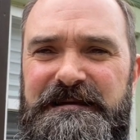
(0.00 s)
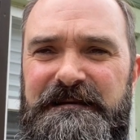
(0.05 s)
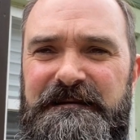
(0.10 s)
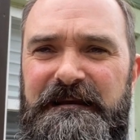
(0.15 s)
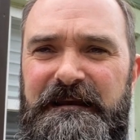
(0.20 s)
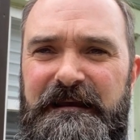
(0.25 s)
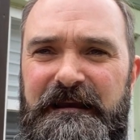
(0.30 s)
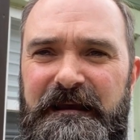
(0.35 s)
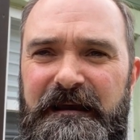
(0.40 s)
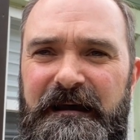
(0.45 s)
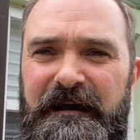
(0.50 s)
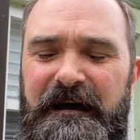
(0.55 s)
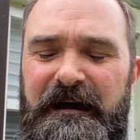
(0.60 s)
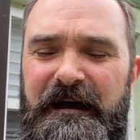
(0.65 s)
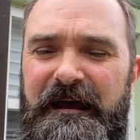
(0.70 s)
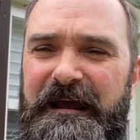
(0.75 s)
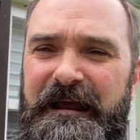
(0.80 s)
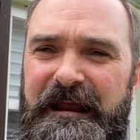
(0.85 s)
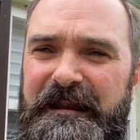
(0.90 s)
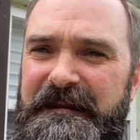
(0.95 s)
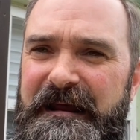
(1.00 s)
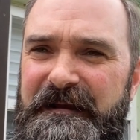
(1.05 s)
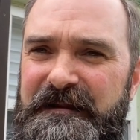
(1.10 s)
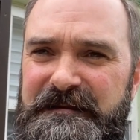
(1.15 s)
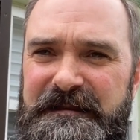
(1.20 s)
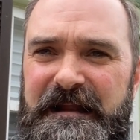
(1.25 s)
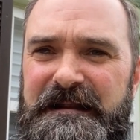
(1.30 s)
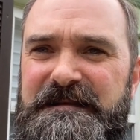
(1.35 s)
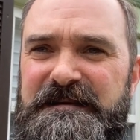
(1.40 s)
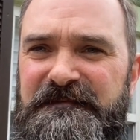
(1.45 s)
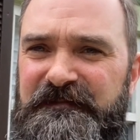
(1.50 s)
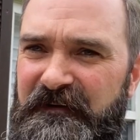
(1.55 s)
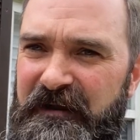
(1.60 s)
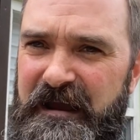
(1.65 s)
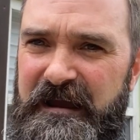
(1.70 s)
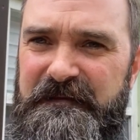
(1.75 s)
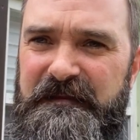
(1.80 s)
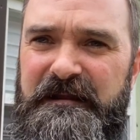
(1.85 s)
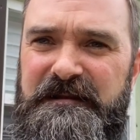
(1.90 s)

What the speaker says: And that's fine.